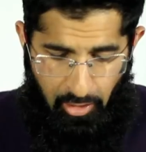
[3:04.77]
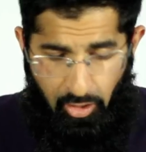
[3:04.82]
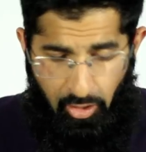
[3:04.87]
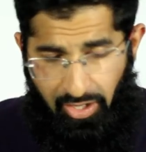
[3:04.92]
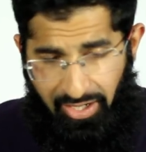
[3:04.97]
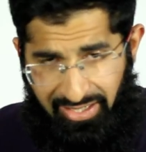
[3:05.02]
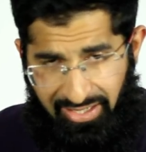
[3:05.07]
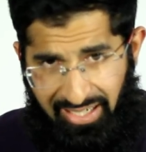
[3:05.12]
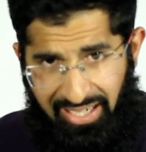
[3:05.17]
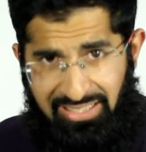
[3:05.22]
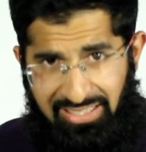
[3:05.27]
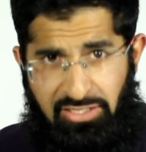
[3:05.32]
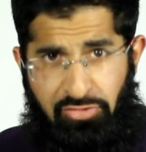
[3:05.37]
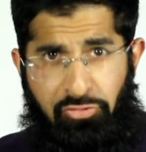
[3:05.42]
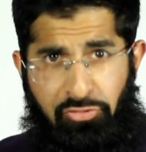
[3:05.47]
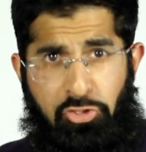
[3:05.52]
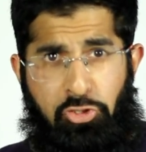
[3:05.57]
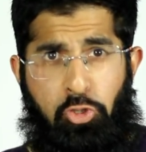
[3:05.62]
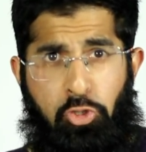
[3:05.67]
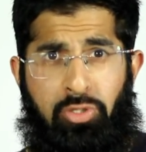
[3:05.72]
Alright guys,
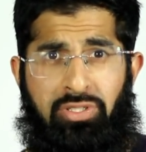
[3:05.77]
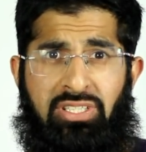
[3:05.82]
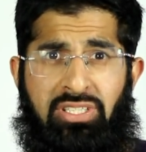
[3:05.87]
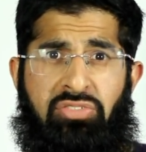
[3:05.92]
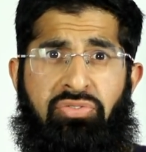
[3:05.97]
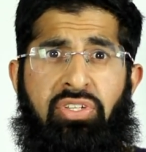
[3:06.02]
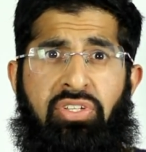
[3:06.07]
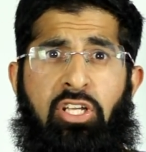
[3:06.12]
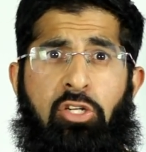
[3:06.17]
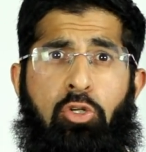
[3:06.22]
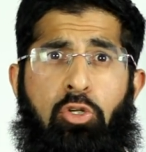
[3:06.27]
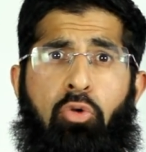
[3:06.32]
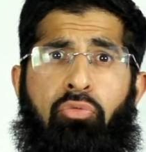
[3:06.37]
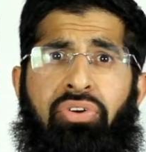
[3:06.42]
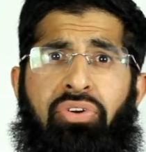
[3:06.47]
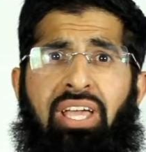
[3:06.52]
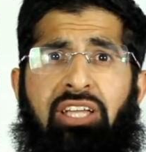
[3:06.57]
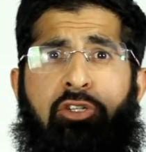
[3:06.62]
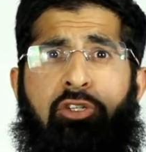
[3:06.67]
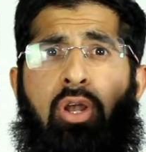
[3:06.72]
if you enjoyed this video, don't
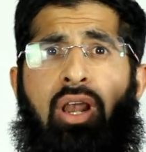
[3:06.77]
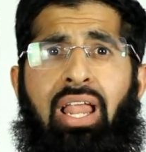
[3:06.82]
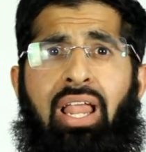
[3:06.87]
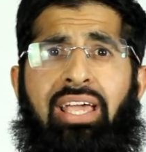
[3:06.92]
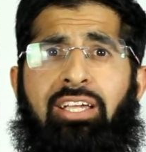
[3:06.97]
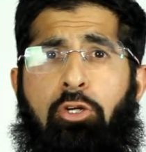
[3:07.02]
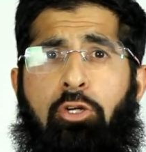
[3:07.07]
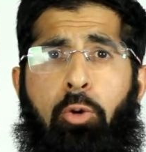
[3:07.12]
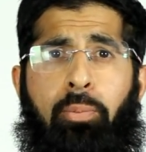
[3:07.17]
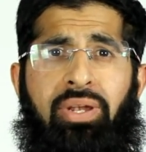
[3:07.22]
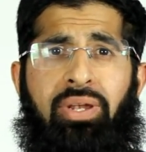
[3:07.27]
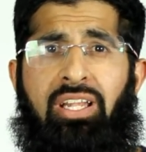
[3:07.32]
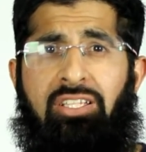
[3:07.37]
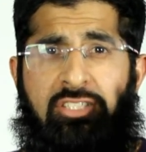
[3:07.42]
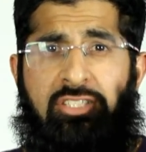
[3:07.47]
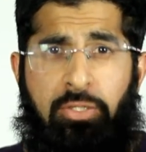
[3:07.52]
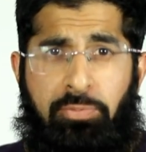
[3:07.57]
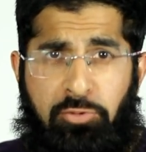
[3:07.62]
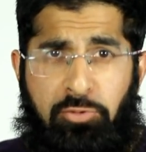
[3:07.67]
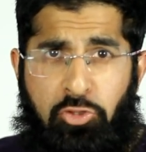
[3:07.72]
forget to like, comment
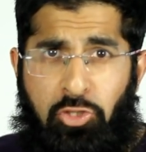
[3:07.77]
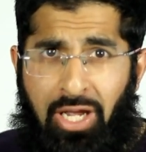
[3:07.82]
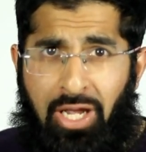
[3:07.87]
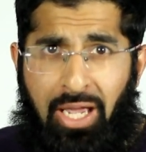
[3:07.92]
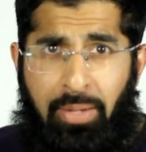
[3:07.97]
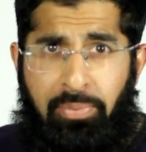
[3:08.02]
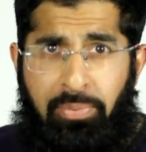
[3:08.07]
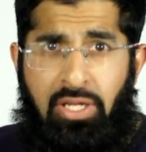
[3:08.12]
and subscribe.